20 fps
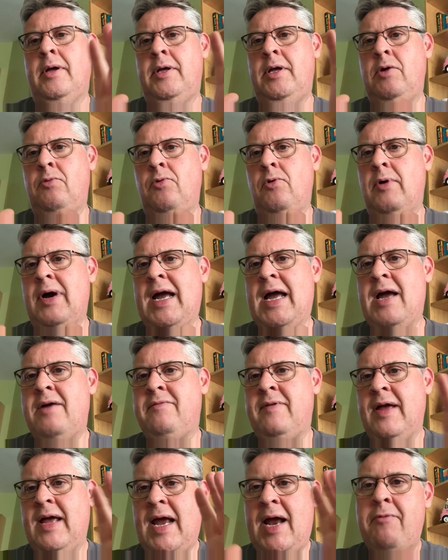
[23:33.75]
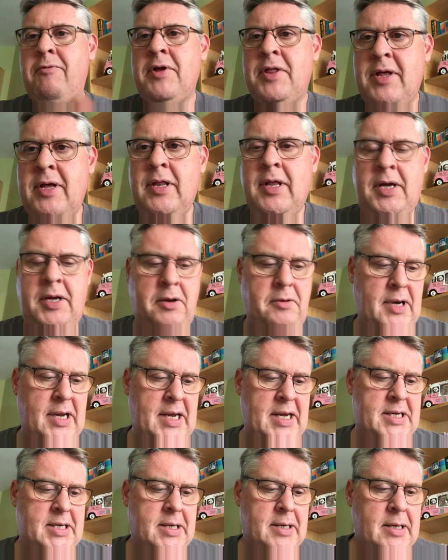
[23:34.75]
you will have everything that you
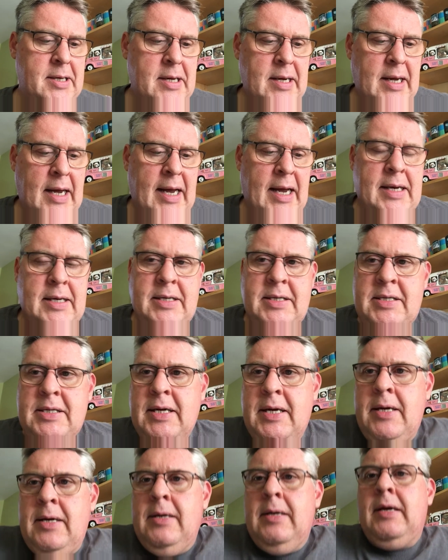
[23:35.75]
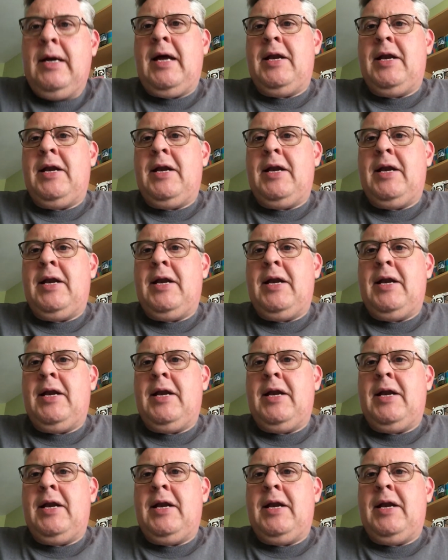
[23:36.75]
need and uh,